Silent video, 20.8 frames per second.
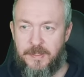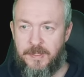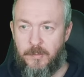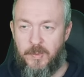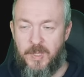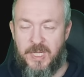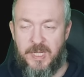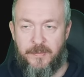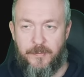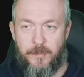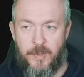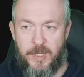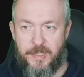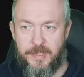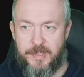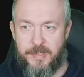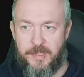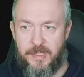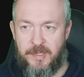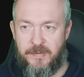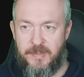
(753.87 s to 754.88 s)
we have one
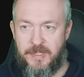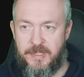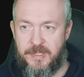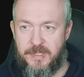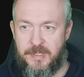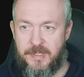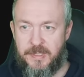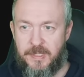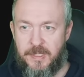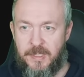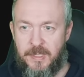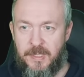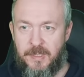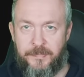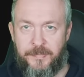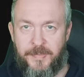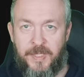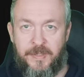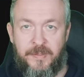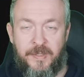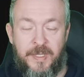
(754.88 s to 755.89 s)
service
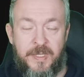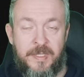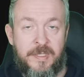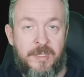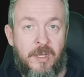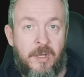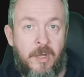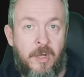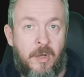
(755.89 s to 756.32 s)
that has